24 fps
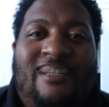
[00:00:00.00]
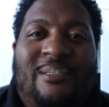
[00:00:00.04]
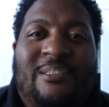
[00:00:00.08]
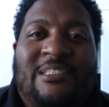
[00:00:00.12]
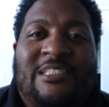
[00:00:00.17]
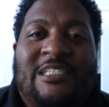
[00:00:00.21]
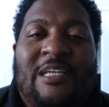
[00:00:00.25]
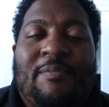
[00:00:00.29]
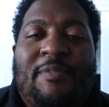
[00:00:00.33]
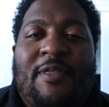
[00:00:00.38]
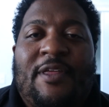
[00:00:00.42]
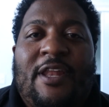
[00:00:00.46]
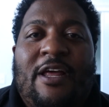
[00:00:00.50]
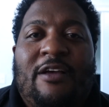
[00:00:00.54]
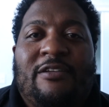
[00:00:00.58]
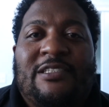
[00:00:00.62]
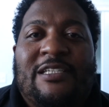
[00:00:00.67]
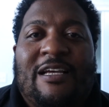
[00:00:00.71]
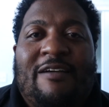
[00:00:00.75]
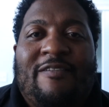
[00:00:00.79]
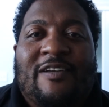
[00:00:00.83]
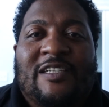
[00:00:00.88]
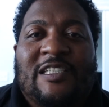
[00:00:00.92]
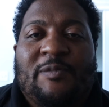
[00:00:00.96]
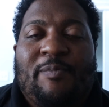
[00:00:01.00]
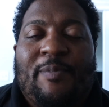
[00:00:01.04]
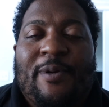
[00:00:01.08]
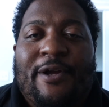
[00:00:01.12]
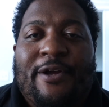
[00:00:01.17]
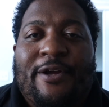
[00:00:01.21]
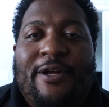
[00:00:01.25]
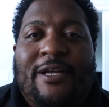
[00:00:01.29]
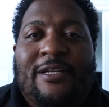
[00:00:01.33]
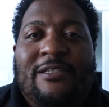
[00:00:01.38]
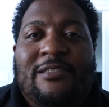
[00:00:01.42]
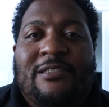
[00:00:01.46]
Something else I've
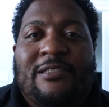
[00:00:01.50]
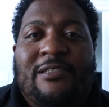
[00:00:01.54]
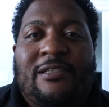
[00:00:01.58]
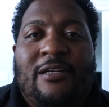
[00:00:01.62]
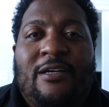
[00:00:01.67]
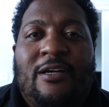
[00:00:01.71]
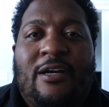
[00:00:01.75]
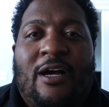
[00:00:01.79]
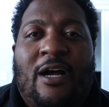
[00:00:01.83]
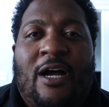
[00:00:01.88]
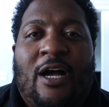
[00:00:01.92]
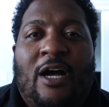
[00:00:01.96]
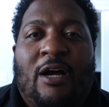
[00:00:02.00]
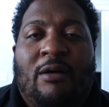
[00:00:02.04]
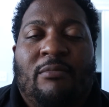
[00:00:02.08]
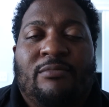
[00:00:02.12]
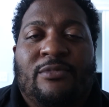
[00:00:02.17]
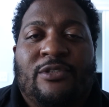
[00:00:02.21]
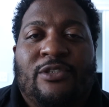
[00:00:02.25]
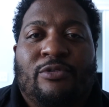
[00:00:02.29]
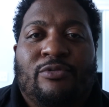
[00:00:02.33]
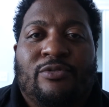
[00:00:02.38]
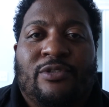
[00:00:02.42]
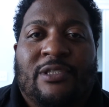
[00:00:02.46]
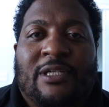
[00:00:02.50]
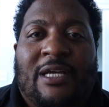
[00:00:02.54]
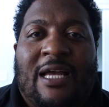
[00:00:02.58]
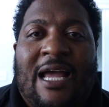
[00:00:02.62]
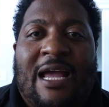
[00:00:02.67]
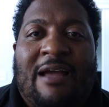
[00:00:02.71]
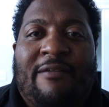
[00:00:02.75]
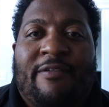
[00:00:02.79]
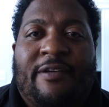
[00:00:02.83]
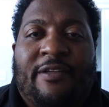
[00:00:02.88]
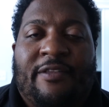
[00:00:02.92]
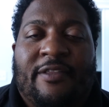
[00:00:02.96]
experienced due to
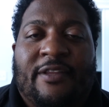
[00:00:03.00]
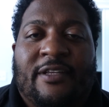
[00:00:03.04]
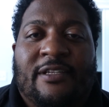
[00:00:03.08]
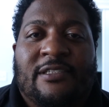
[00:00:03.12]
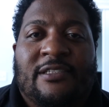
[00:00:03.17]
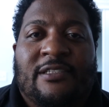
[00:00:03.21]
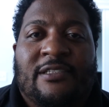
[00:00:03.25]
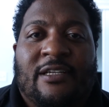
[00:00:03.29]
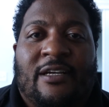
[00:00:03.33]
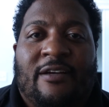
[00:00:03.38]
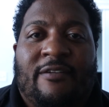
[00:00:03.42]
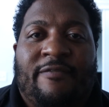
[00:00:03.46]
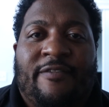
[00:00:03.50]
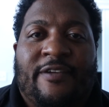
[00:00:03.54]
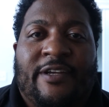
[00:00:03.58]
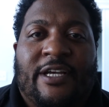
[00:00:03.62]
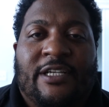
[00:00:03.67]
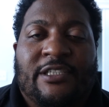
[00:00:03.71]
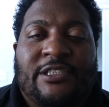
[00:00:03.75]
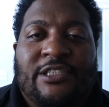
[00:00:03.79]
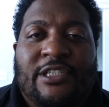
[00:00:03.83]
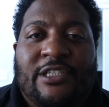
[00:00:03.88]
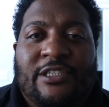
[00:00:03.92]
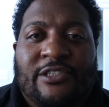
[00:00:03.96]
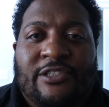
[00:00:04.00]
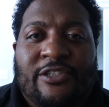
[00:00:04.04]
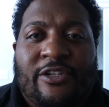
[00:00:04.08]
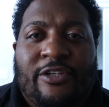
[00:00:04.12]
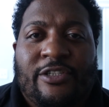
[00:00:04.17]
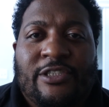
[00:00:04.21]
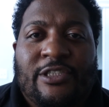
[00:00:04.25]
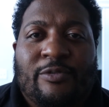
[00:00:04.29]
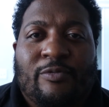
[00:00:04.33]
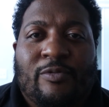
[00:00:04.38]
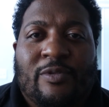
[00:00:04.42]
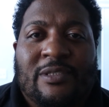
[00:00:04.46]
having this VSG
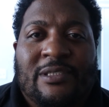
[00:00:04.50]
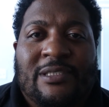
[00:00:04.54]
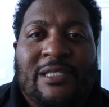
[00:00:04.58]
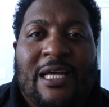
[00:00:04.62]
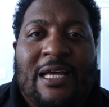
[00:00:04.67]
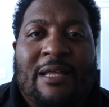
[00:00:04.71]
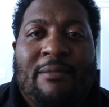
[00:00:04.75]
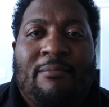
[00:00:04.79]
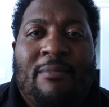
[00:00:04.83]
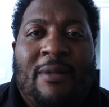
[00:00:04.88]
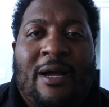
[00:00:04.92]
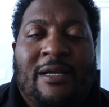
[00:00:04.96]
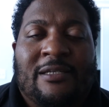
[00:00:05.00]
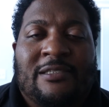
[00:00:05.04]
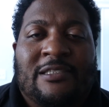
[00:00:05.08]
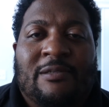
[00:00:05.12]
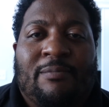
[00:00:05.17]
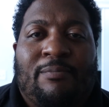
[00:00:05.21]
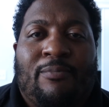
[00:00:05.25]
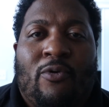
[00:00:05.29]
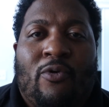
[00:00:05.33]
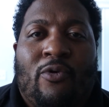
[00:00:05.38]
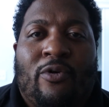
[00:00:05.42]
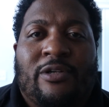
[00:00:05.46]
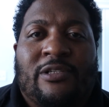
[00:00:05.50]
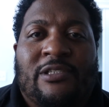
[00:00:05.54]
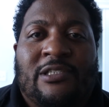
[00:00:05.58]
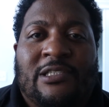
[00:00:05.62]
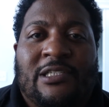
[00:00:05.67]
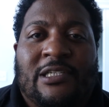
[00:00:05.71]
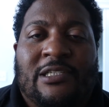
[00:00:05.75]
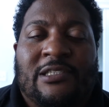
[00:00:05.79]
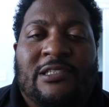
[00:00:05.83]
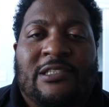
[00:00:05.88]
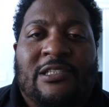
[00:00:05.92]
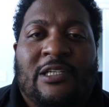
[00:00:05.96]
surgery was that my support
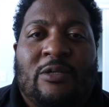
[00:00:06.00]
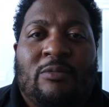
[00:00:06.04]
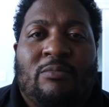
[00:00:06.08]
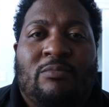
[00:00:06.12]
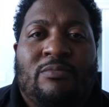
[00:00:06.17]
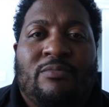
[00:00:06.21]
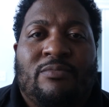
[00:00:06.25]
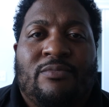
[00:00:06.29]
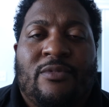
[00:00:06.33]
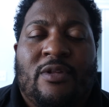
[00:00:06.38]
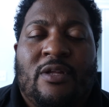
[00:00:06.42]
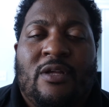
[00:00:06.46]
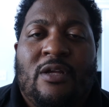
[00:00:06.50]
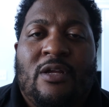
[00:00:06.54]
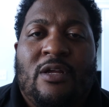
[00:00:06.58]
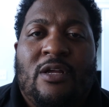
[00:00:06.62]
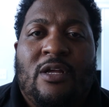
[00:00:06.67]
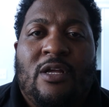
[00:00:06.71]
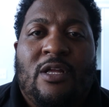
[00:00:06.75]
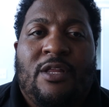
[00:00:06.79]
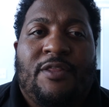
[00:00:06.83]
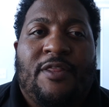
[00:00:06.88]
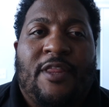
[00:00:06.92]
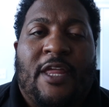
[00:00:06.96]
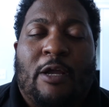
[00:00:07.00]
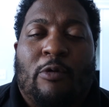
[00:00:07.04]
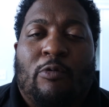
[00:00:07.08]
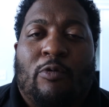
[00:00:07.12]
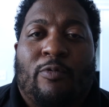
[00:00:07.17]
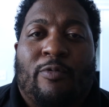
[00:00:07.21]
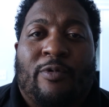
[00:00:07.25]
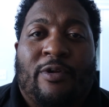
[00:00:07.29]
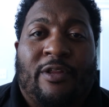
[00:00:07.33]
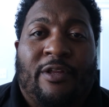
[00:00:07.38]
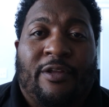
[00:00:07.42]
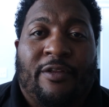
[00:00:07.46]
system, they were
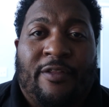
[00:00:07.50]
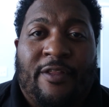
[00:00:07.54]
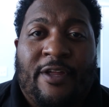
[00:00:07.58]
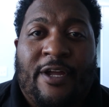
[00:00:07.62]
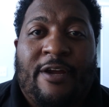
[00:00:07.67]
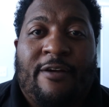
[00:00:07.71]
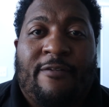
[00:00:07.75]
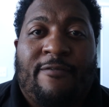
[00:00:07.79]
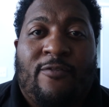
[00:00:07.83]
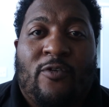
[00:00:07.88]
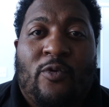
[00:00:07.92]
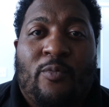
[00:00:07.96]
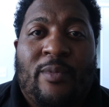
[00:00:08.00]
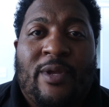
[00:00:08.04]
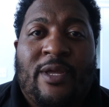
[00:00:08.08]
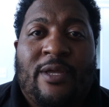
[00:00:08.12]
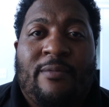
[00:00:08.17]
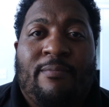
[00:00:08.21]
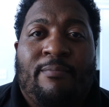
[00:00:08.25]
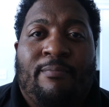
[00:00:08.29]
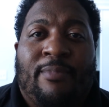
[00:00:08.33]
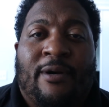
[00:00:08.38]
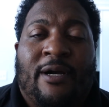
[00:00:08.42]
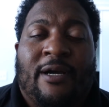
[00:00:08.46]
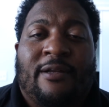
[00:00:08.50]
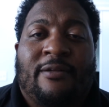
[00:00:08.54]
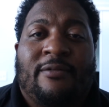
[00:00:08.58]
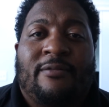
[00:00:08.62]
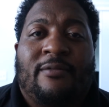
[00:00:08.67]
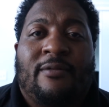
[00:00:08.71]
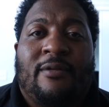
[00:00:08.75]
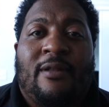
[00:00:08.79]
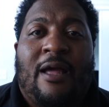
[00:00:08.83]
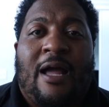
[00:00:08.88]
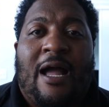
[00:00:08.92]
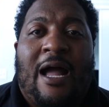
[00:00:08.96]
really there for me, but
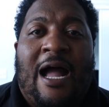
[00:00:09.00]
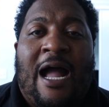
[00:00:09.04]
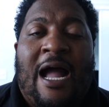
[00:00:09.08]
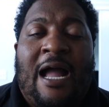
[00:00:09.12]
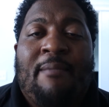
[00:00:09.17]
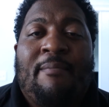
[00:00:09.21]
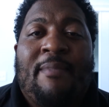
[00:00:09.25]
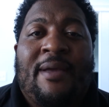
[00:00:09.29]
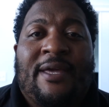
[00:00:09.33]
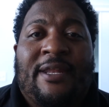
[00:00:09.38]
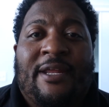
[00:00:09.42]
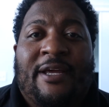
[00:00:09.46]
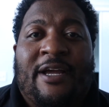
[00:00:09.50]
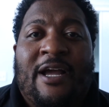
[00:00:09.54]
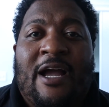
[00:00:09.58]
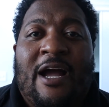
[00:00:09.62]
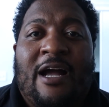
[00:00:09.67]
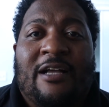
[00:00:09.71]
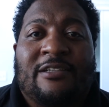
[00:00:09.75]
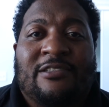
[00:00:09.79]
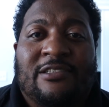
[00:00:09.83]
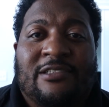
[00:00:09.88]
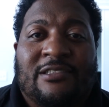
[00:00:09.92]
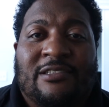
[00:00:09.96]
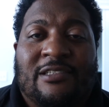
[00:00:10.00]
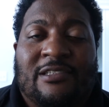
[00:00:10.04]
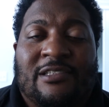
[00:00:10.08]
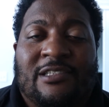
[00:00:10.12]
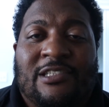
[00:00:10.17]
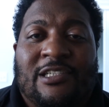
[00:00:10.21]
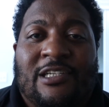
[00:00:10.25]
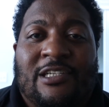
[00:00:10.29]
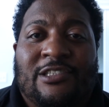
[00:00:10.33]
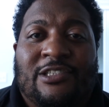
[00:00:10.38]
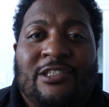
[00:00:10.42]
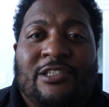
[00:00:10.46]
I made a conscious
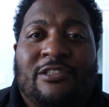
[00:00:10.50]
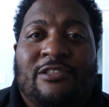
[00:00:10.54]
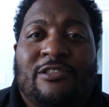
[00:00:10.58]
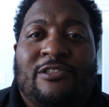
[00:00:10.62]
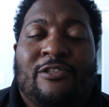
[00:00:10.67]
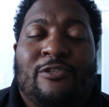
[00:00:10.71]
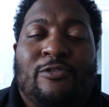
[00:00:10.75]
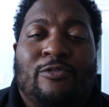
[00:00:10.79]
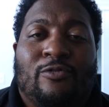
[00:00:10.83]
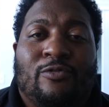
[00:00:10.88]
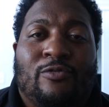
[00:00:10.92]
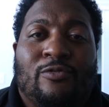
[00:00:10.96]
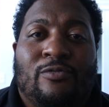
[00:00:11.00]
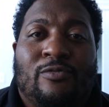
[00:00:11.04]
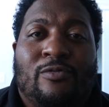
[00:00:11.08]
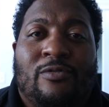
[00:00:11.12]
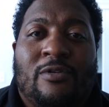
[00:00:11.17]
decision to